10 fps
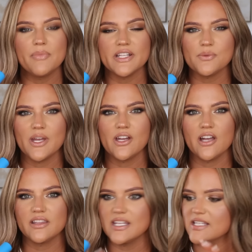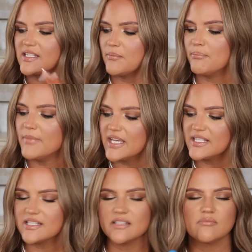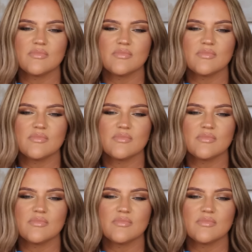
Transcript: That's why I got this mist.